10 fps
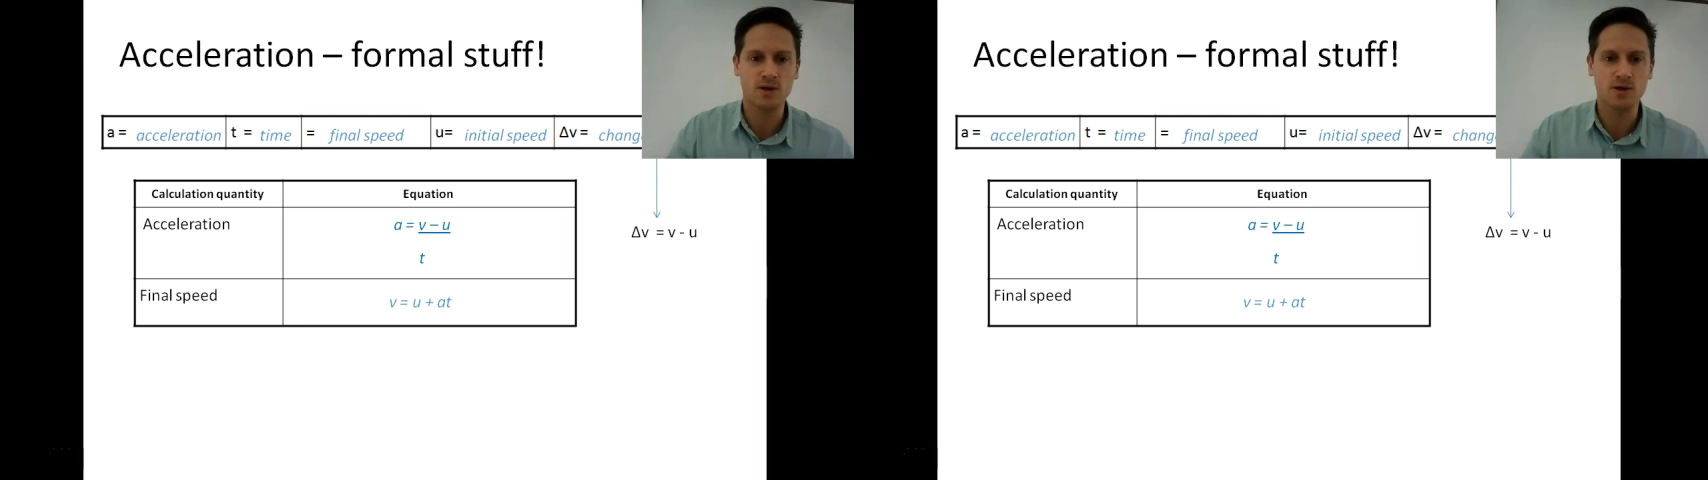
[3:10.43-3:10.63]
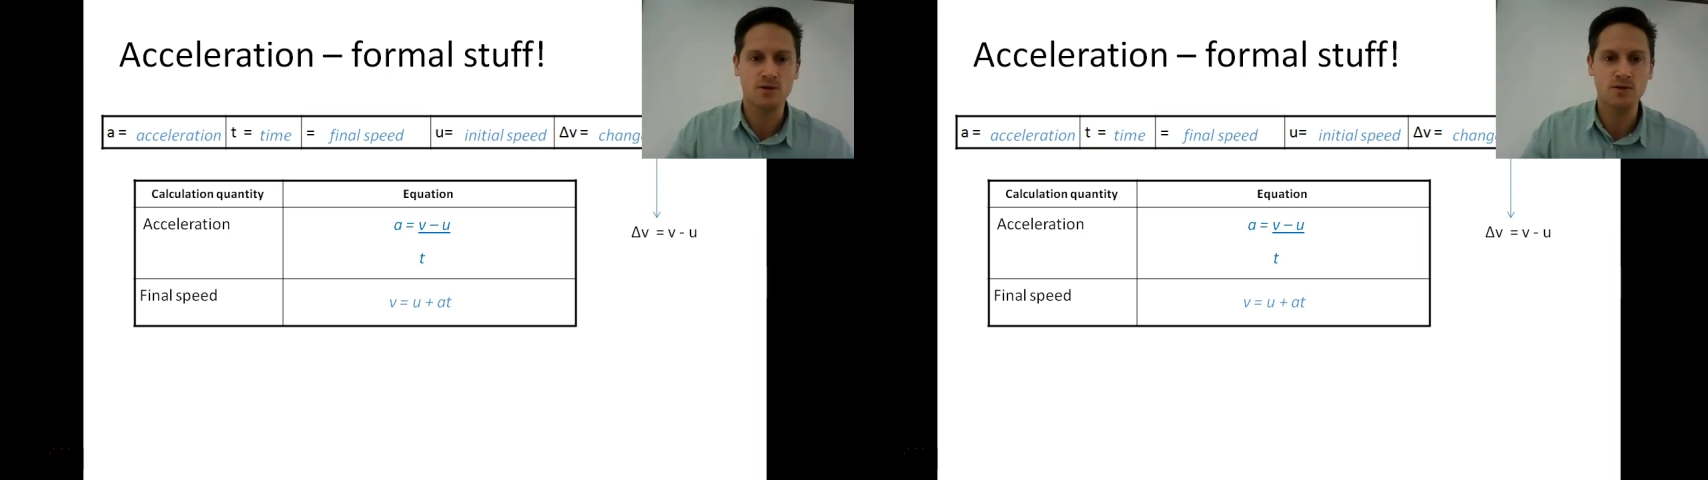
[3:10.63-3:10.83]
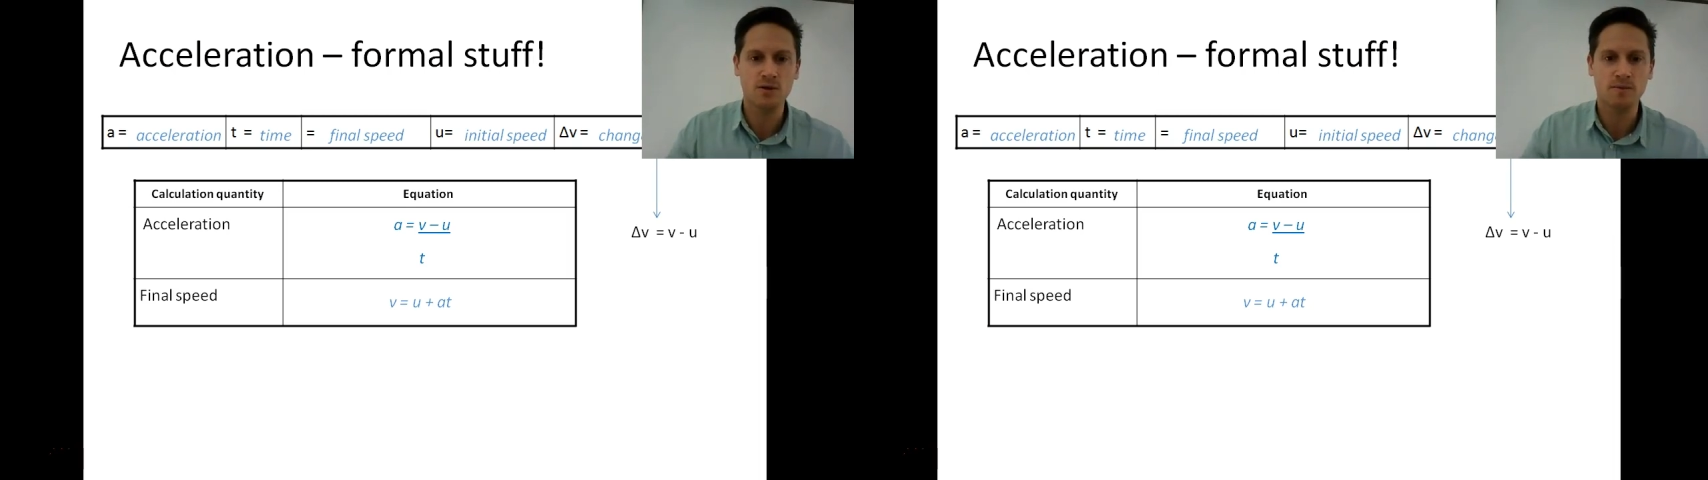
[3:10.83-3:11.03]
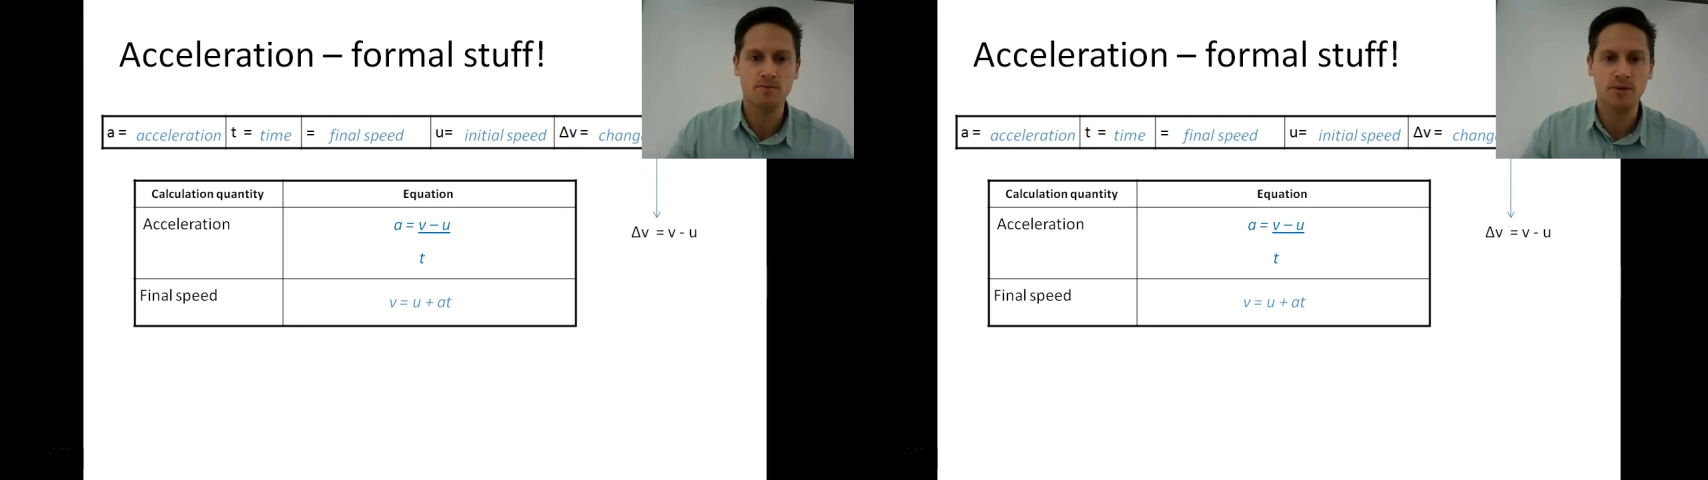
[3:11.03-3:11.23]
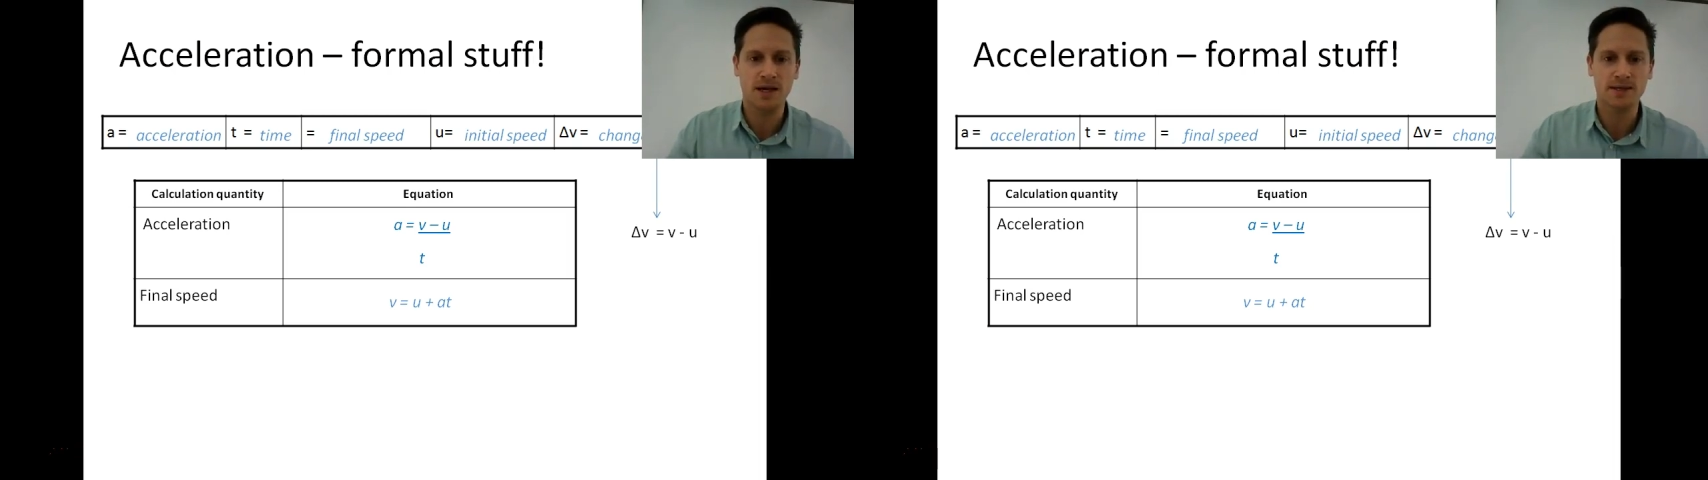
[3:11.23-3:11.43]
U
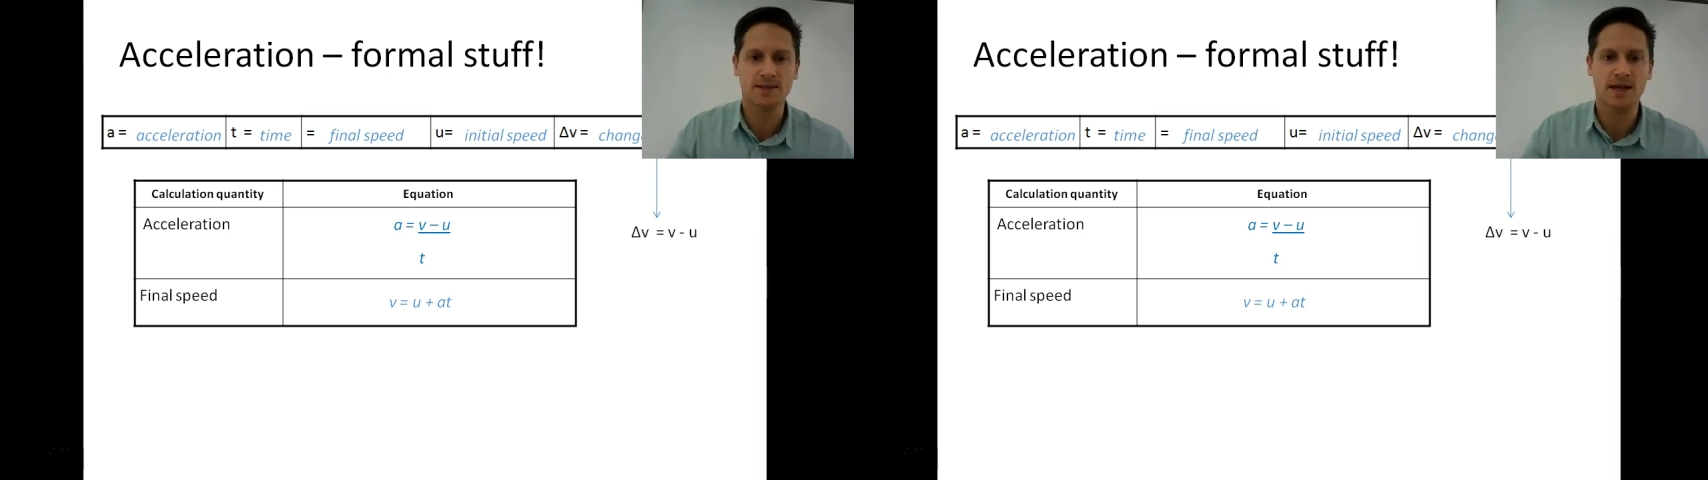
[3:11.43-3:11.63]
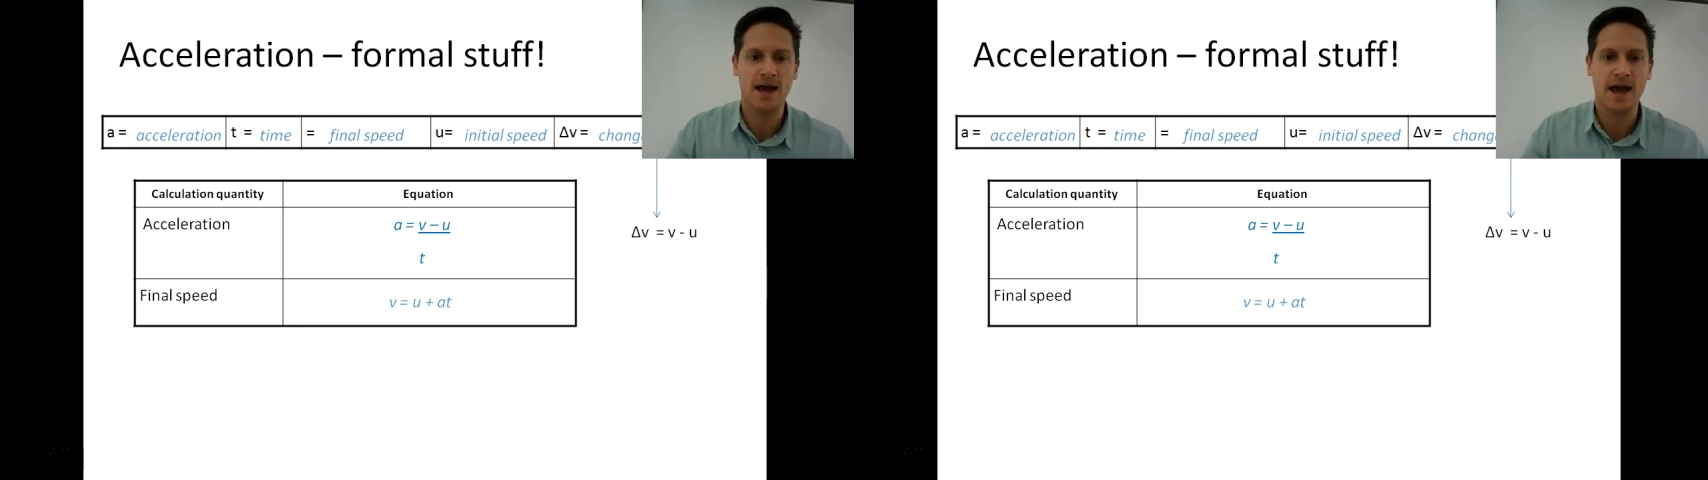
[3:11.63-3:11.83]
plus